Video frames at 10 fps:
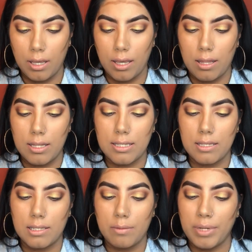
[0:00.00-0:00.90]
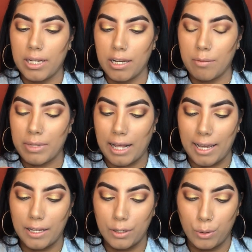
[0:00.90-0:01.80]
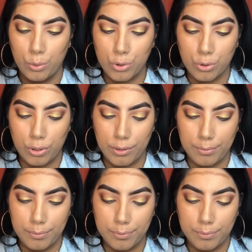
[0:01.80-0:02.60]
and this is in medium light neutral.